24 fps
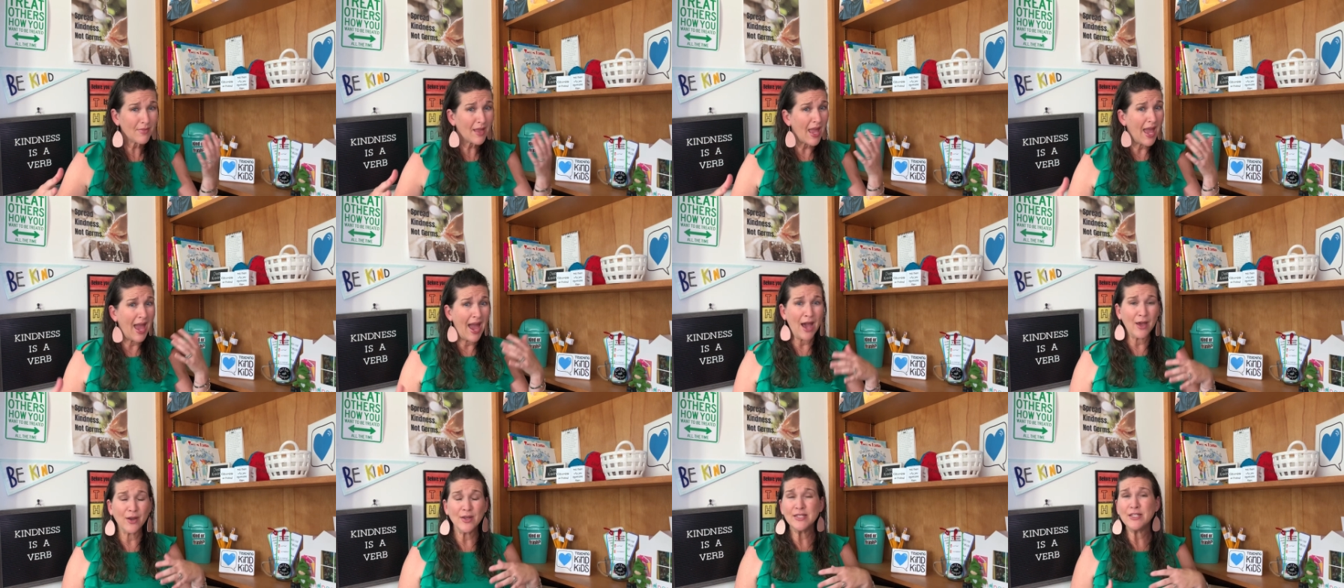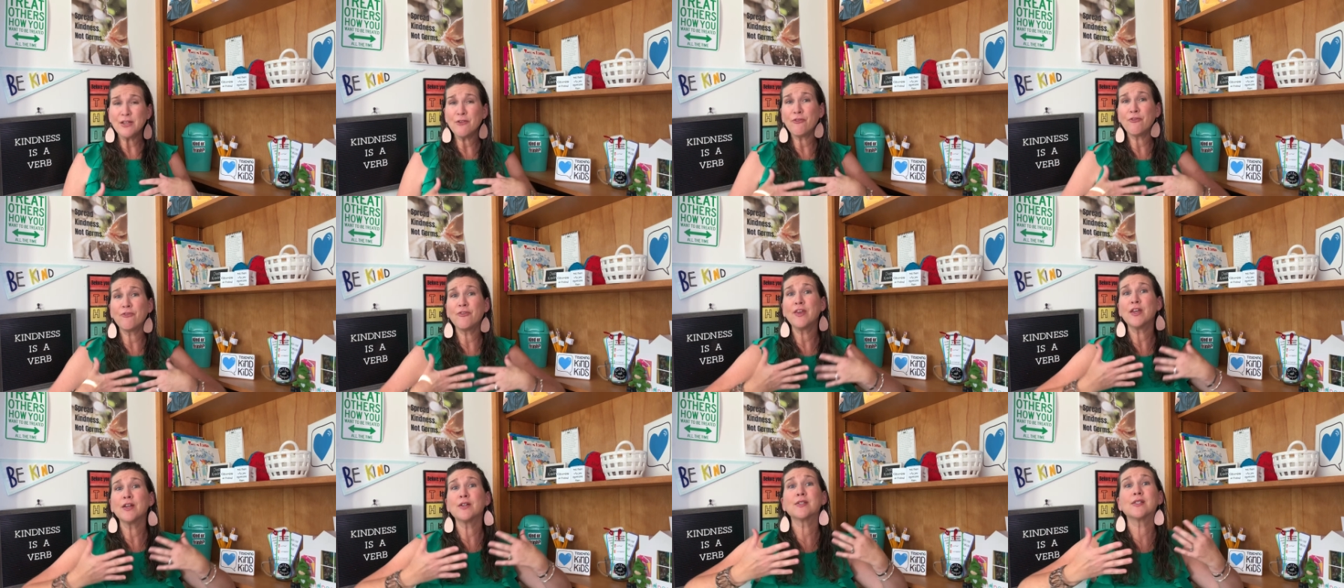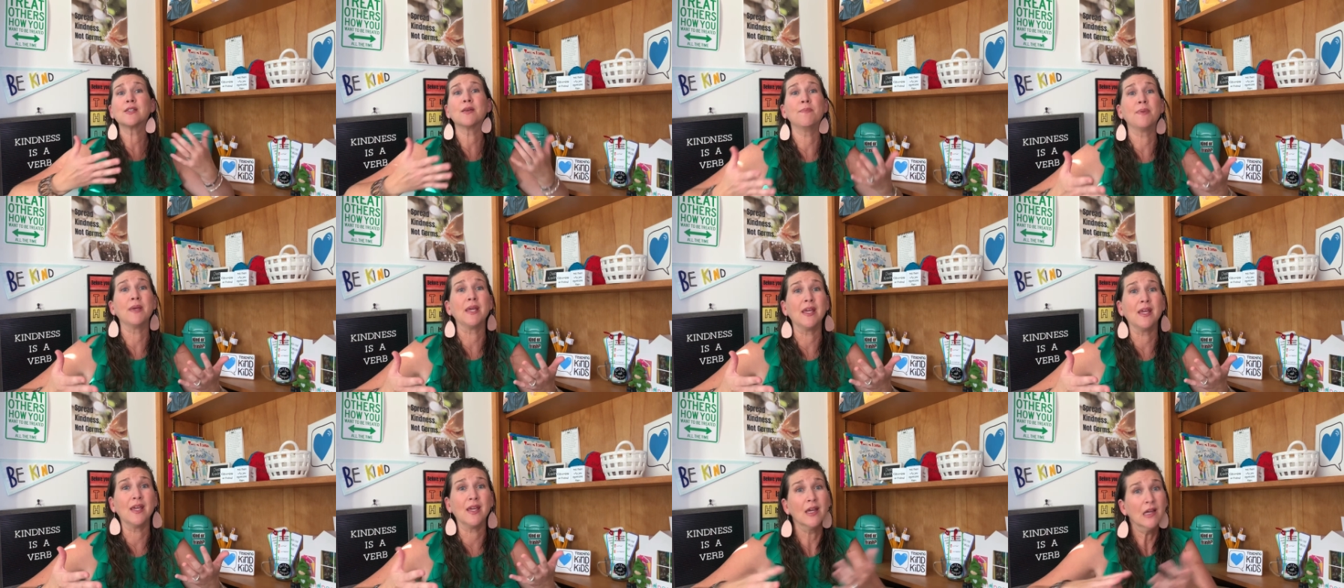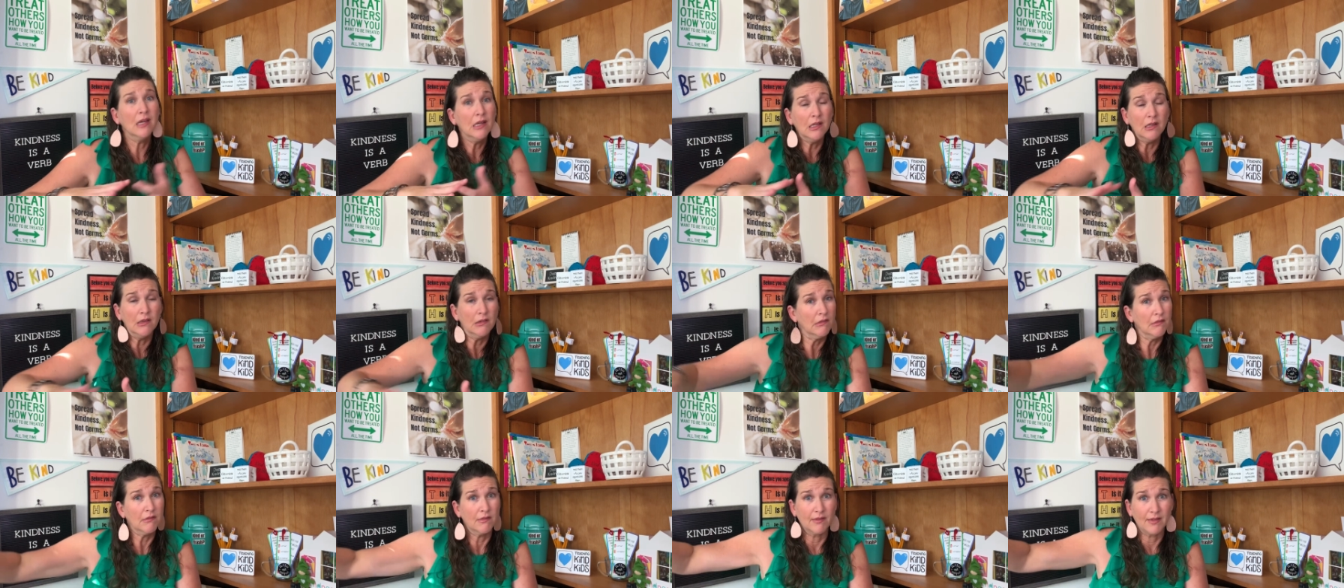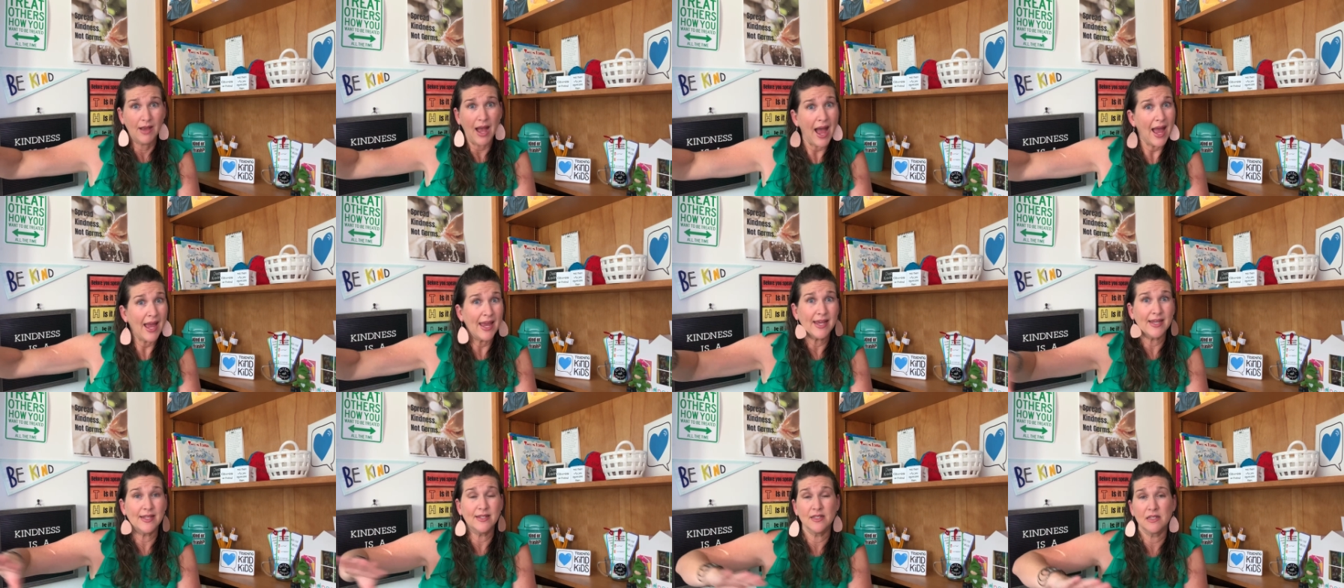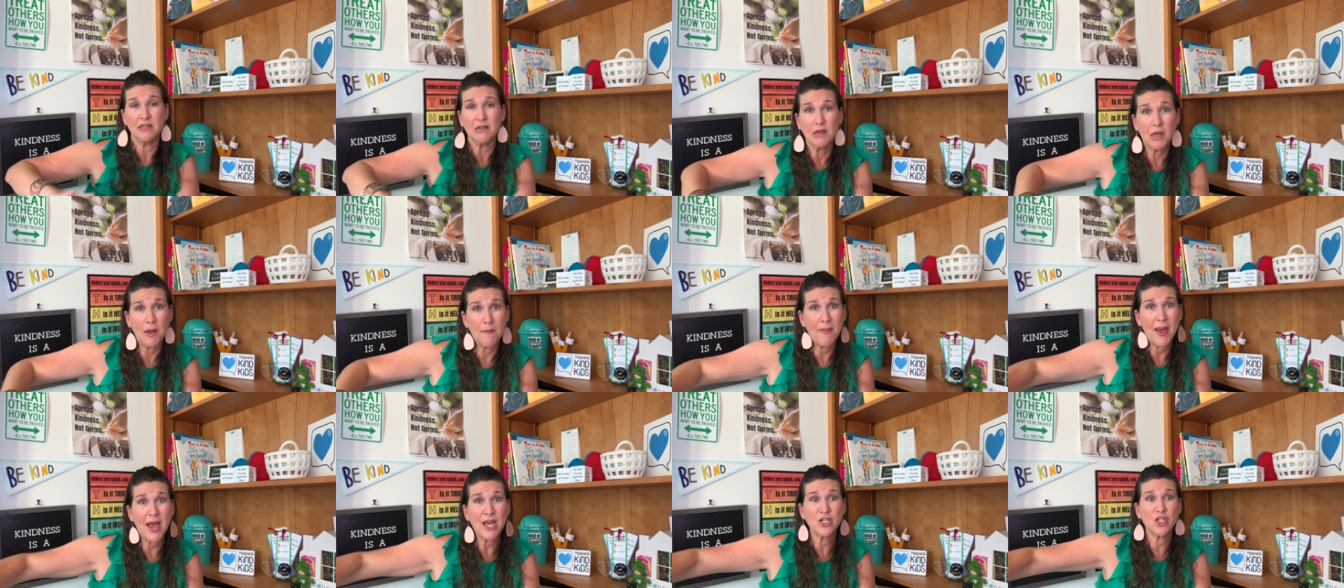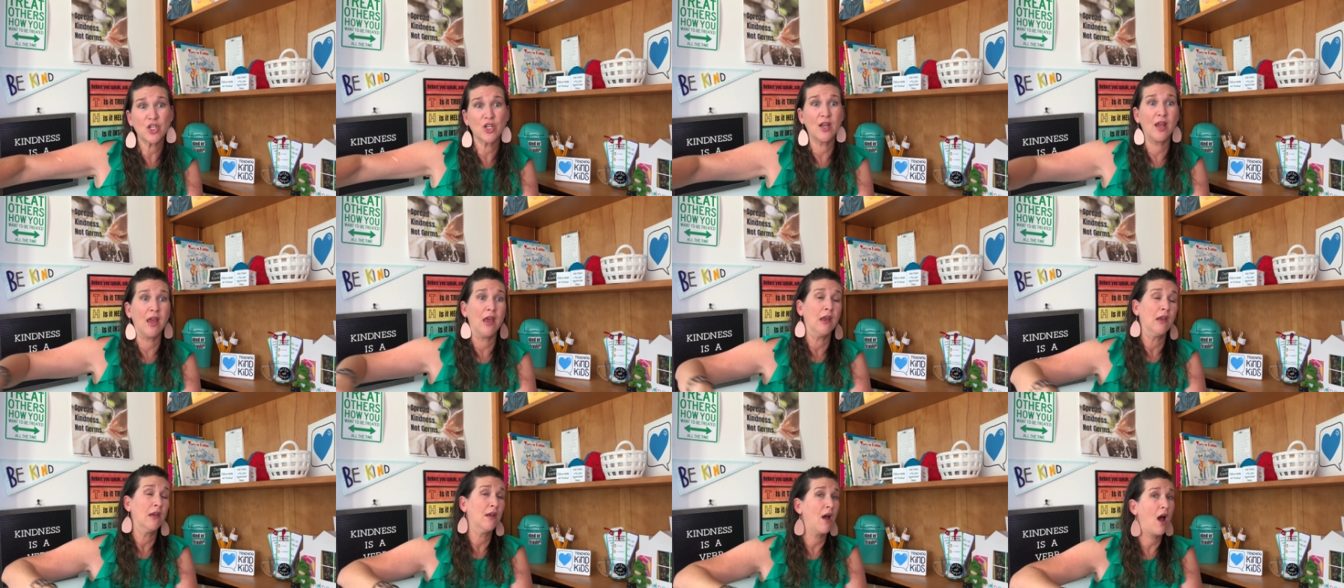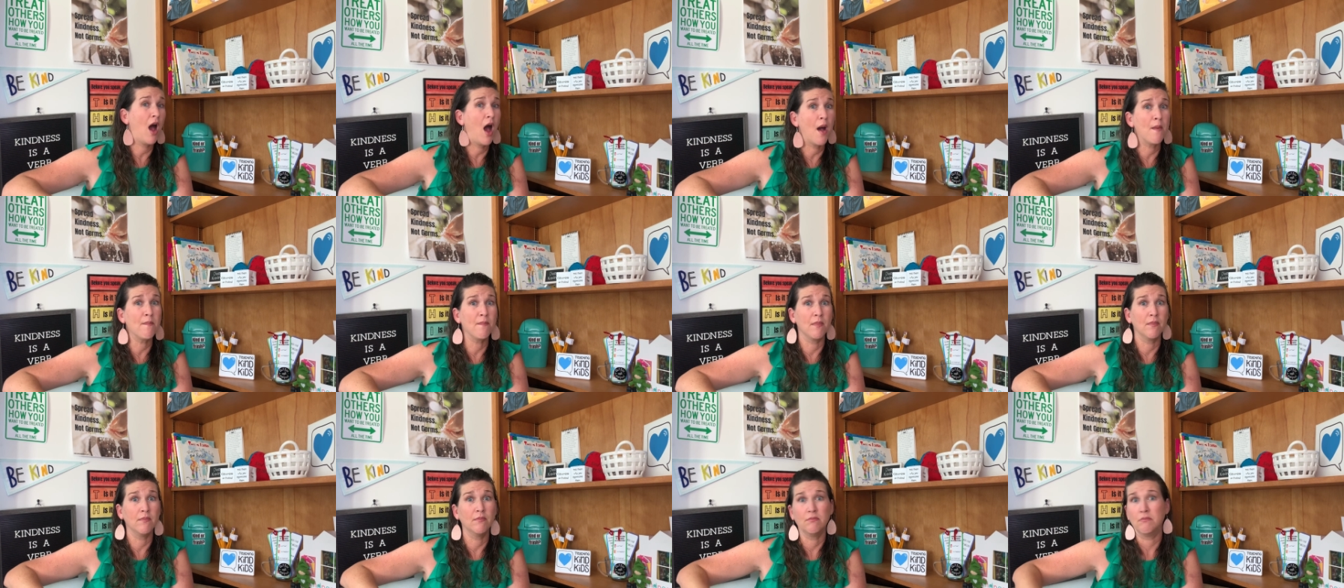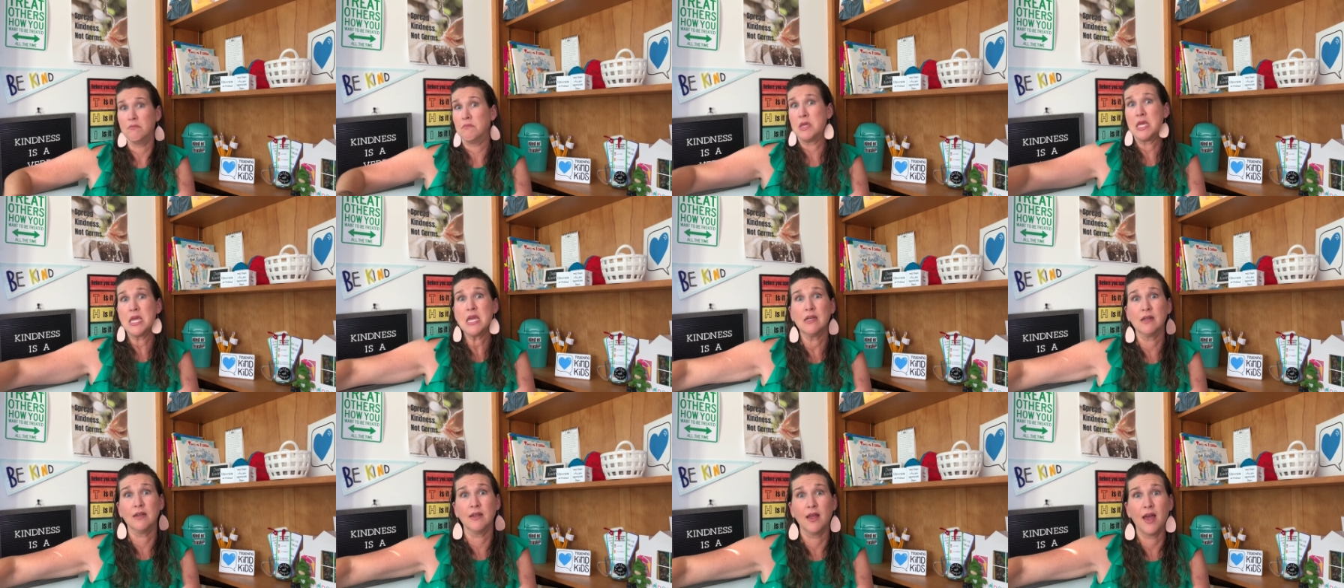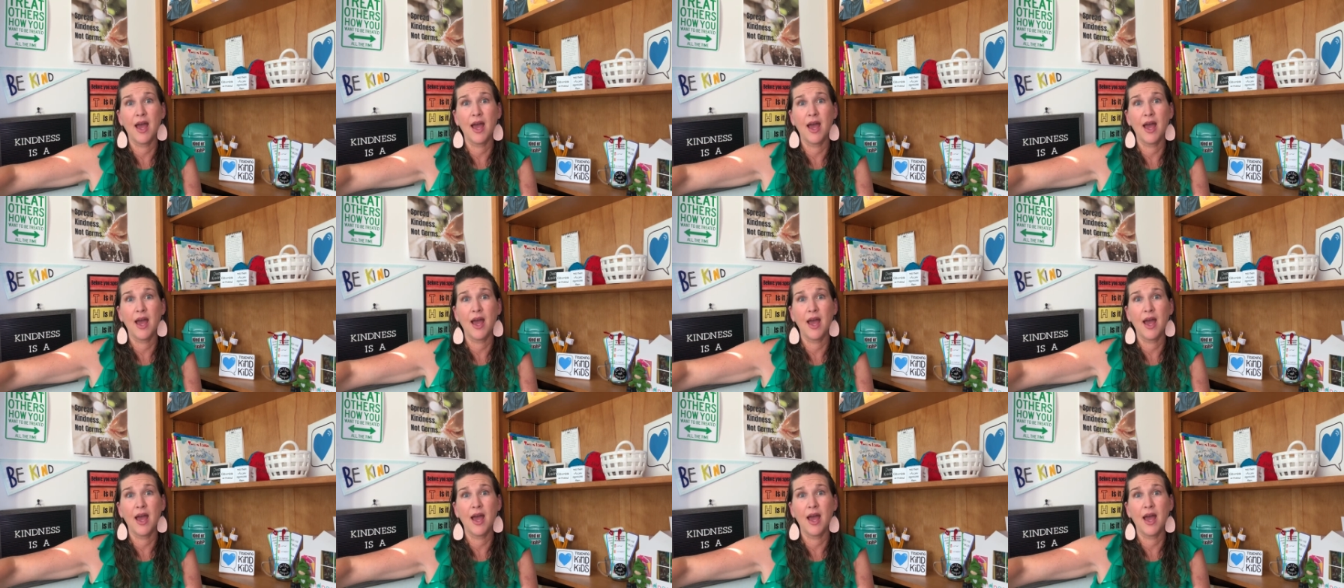How does it feel to be kind, compassionate, mean?